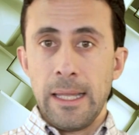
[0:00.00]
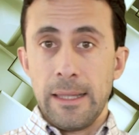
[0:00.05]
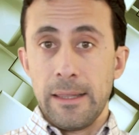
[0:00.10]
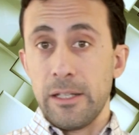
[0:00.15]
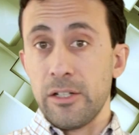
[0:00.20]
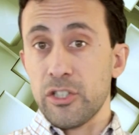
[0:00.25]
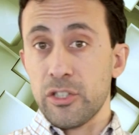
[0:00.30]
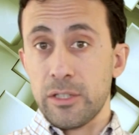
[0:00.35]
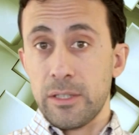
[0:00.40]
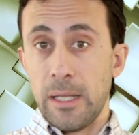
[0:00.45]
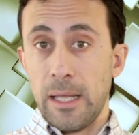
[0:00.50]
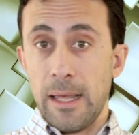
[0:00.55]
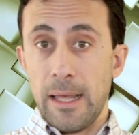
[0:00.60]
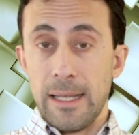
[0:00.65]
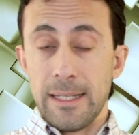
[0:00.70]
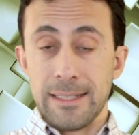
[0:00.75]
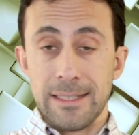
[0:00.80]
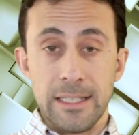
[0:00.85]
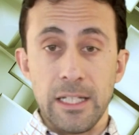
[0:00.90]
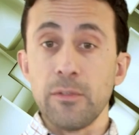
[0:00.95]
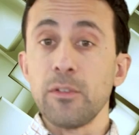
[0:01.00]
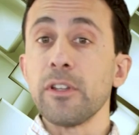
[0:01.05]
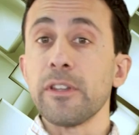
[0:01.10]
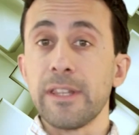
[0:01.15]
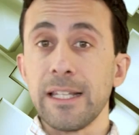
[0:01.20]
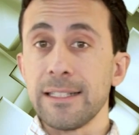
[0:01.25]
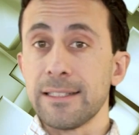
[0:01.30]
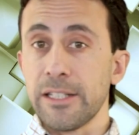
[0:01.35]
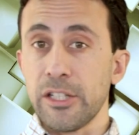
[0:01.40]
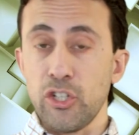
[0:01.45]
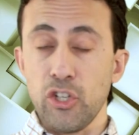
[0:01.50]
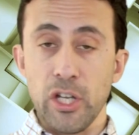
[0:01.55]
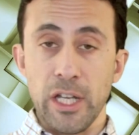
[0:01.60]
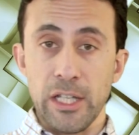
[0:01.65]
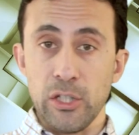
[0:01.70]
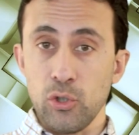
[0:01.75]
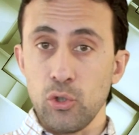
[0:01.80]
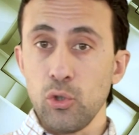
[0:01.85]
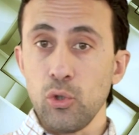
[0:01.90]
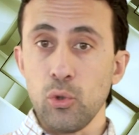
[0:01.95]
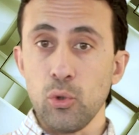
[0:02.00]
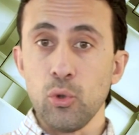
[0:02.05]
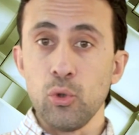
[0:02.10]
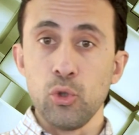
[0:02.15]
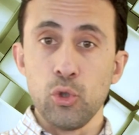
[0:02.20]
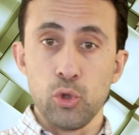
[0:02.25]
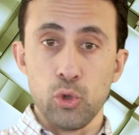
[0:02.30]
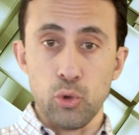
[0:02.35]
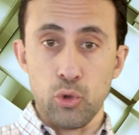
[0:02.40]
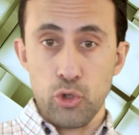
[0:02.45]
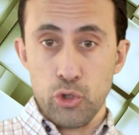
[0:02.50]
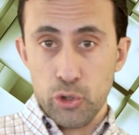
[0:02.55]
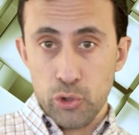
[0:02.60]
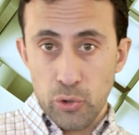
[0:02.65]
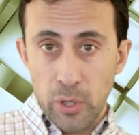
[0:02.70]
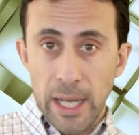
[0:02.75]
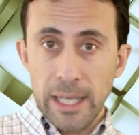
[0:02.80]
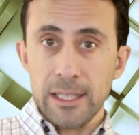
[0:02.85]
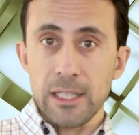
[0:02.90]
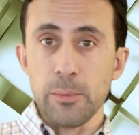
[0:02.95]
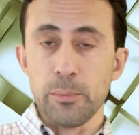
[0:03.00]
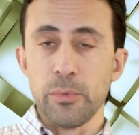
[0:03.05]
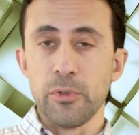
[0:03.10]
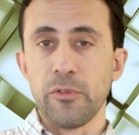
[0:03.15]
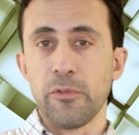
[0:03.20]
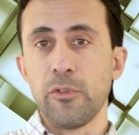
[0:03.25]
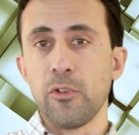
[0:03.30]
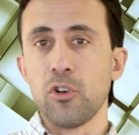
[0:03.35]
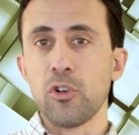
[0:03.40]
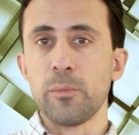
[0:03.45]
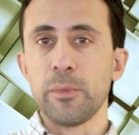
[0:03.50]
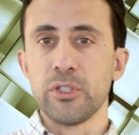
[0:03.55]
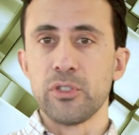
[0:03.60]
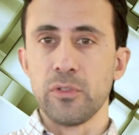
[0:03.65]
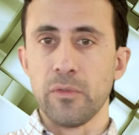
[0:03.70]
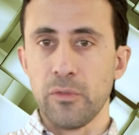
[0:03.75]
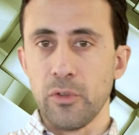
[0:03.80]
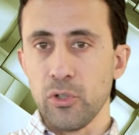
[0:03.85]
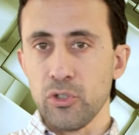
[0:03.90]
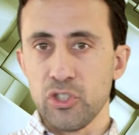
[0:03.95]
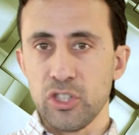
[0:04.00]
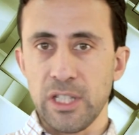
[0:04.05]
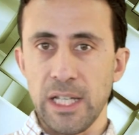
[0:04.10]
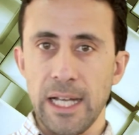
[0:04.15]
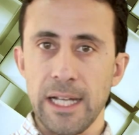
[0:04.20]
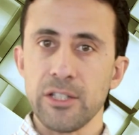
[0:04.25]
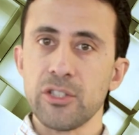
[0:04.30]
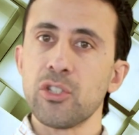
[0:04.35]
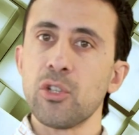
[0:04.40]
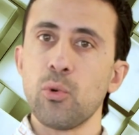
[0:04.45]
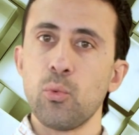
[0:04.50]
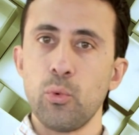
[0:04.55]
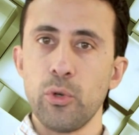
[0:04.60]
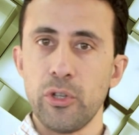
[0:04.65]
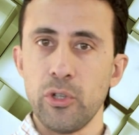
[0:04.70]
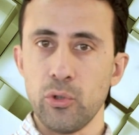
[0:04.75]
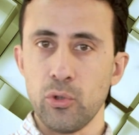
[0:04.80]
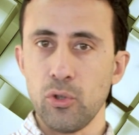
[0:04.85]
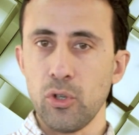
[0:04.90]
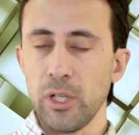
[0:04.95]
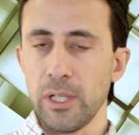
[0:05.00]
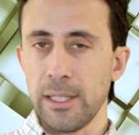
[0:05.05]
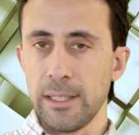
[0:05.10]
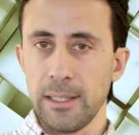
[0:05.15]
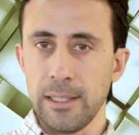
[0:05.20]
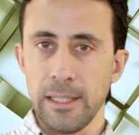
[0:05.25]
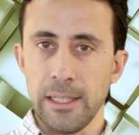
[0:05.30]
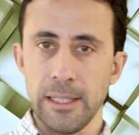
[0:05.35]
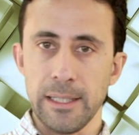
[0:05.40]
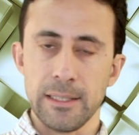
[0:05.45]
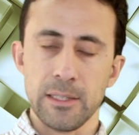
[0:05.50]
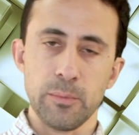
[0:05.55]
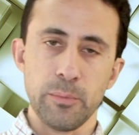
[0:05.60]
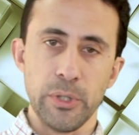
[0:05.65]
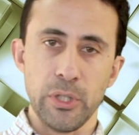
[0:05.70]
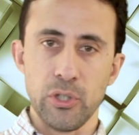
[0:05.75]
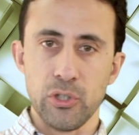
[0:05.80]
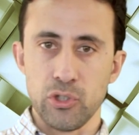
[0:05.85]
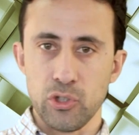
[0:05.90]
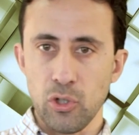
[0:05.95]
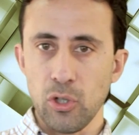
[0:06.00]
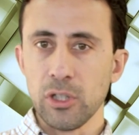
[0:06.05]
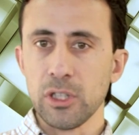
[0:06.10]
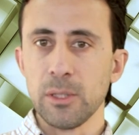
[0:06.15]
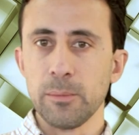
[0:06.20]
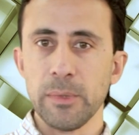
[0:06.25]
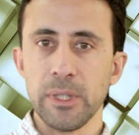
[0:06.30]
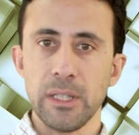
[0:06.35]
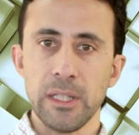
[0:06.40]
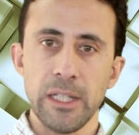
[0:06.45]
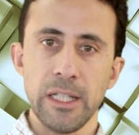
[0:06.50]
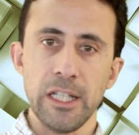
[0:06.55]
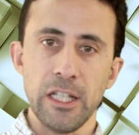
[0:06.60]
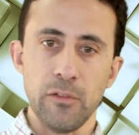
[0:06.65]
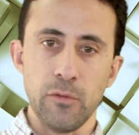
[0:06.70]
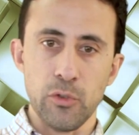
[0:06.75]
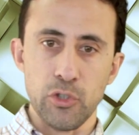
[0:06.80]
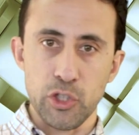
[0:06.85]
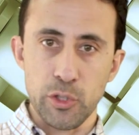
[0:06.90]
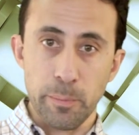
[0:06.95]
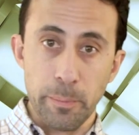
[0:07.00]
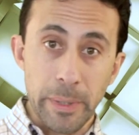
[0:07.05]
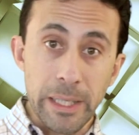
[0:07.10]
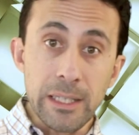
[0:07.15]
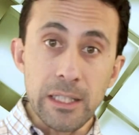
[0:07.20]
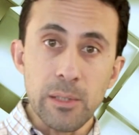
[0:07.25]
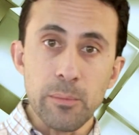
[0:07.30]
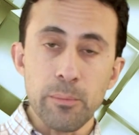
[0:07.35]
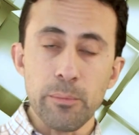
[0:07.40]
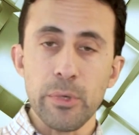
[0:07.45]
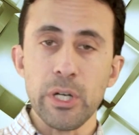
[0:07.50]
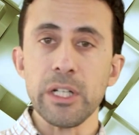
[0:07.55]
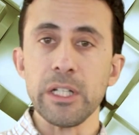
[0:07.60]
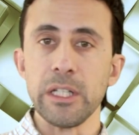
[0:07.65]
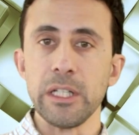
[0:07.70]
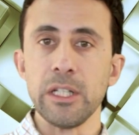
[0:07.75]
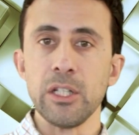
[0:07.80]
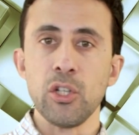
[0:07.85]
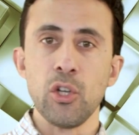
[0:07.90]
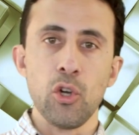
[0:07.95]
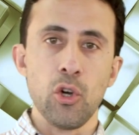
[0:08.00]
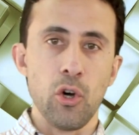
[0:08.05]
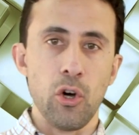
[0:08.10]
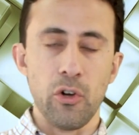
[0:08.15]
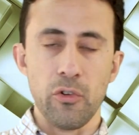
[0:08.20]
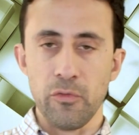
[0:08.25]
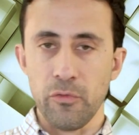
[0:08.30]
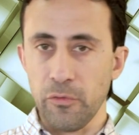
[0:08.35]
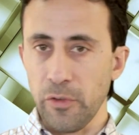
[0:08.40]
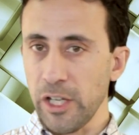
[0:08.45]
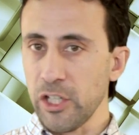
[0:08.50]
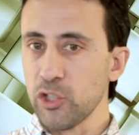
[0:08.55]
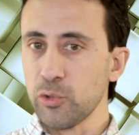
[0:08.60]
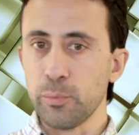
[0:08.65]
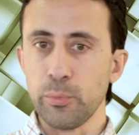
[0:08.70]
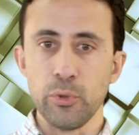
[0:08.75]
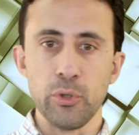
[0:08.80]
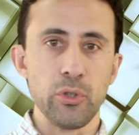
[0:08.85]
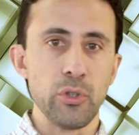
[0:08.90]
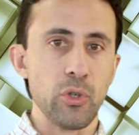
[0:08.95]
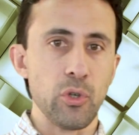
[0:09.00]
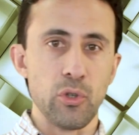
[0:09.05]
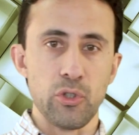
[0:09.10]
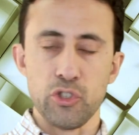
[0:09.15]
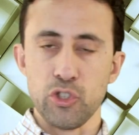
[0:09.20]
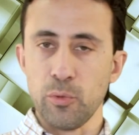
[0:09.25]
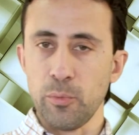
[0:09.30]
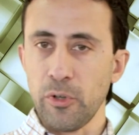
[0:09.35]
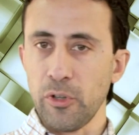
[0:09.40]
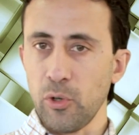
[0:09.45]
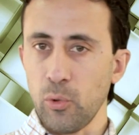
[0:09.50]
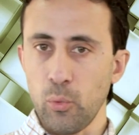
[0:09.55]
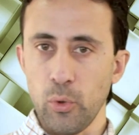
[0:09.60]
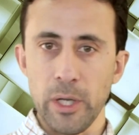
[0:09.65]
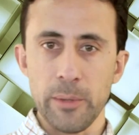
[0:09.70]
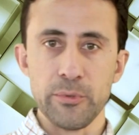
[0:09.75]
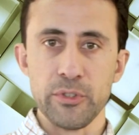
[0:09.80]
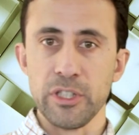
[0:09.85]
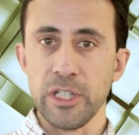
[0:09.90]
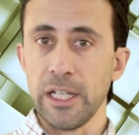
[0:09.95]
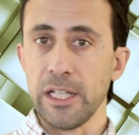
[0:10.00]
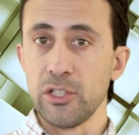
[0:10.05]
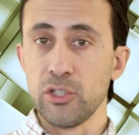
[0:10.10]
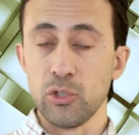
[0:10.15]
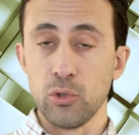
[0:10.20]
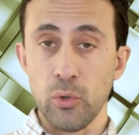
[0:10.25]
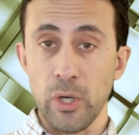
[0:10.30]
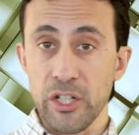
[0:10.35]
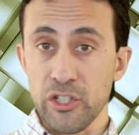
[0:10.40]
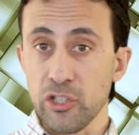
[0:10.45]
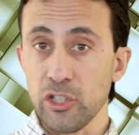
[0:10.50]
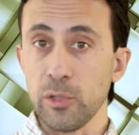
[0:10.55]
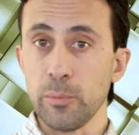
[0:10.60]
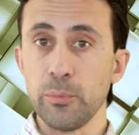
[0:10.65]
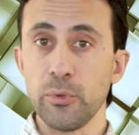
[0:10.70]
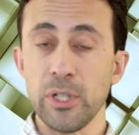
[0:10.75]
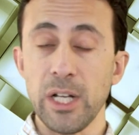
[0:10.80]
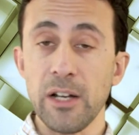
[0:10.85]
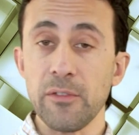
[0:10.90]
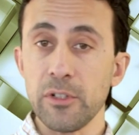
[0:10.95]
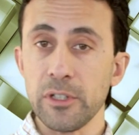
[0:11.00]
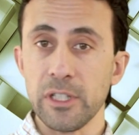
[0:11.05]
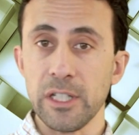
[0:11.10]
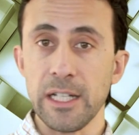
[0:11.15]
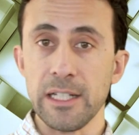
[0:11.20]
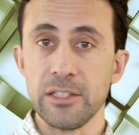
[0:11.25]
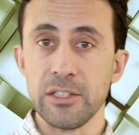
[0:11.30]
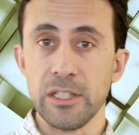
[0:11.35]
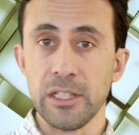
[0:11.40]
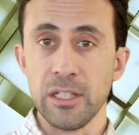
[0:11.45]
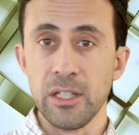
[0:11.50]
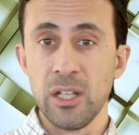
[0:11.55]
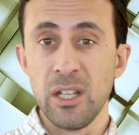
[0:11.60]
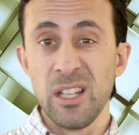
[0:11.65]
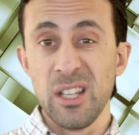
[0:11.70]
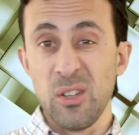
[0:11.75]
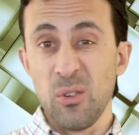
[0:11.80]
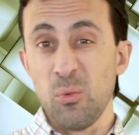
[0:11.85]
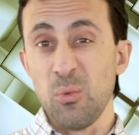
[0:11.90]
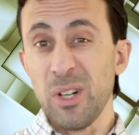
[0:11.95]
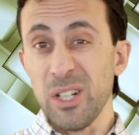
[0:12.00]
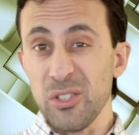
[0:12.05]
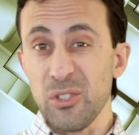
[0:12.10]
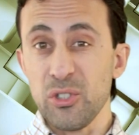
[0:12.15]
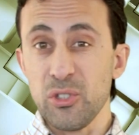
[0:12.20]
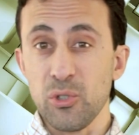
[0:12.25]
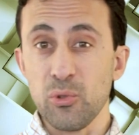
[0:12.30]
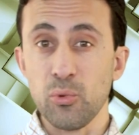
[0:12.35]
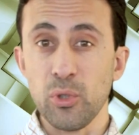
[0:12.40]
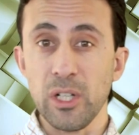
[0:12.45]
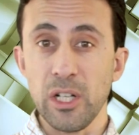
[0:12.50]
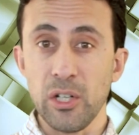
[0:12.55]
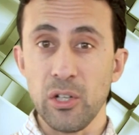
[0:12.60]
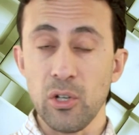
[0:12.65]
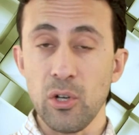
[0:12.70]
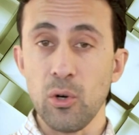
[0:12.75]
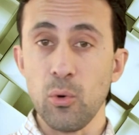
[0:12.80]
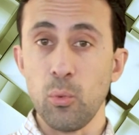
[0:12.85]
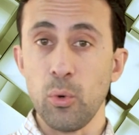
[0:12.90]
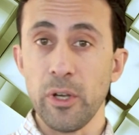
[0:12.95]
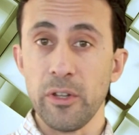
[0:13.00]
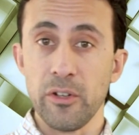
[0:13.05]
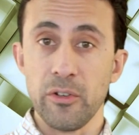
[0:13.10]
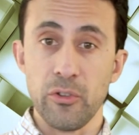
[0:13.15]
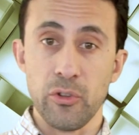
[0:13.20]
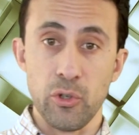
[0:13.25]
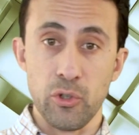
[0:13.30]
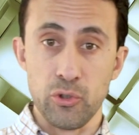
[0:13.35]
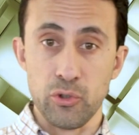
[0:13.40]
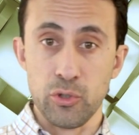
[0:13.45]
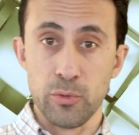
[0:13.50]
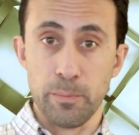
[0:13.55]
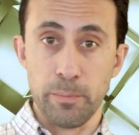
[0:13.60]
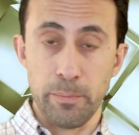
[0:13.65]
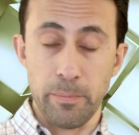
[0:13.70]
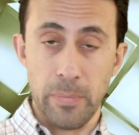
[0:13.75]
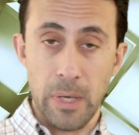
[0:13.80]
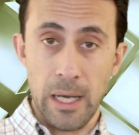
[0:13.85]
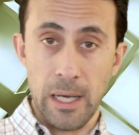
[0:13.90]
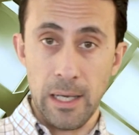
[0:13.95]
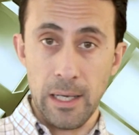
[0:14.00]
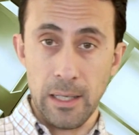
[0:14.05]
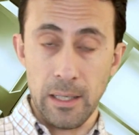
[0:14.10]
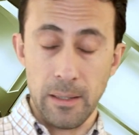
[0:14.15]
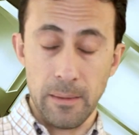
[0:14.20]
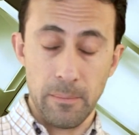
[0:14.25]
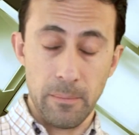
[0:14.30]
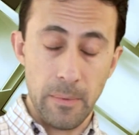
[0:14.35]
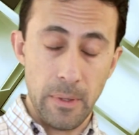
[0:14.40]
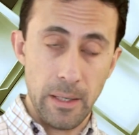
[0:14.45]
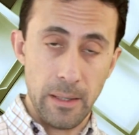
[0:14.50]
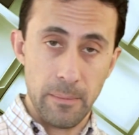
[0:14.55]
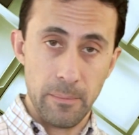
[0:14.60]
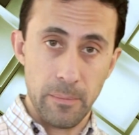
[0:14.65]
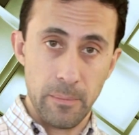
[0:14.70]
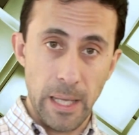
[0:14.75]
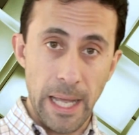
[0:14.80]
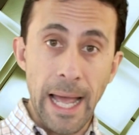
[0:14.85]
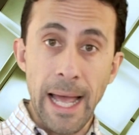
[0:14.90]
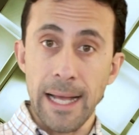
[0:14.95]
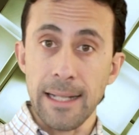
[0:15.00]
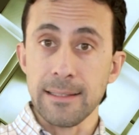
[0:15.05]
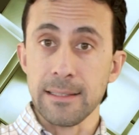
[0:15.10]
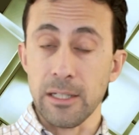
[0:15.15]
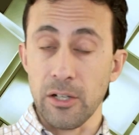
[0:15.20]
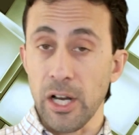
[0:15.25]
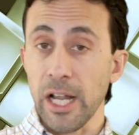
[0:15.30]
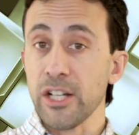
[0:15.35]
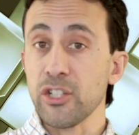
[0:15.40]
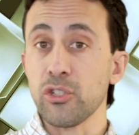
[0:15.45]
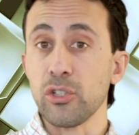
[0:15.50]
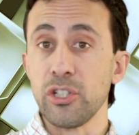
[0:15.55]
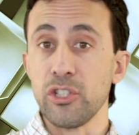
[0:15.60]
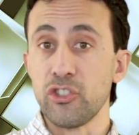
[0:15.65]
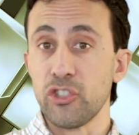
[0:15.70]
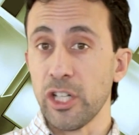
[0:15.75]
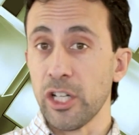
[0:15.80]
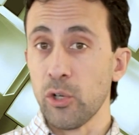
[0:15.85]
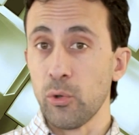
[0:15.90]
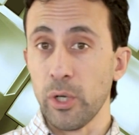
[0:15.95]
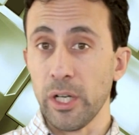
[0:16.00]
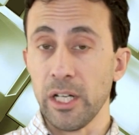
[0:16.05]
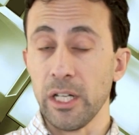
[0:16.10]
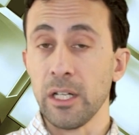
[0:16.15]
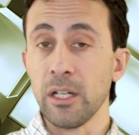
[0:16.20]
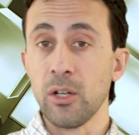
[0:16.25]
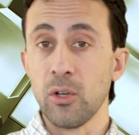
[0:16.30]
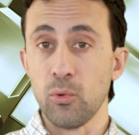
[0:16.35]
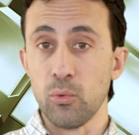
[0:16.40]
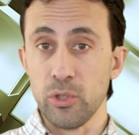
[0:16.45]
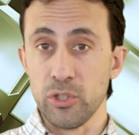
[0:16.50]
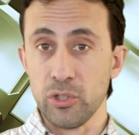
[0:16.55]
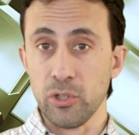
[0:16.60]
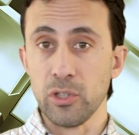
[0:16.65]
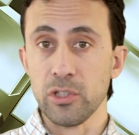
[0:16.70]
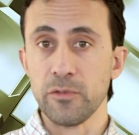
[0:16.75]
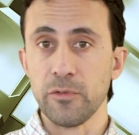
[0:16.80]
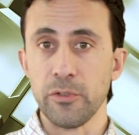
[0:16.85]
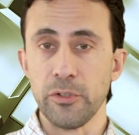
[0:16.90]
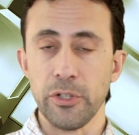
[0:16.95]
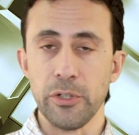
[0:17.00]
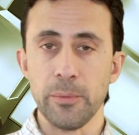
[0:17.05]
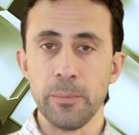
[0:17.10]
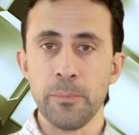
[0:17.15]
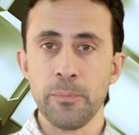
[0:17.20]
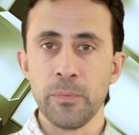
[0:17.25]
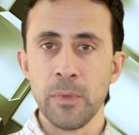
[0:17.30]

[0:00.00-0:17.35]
There's several things that you can do to track the performance of those ads within Google Analytics, because ultimately if you're spending money on Facebook or some other websites to actually put advertising, well, you should really know whether those ads are actually generating results for you.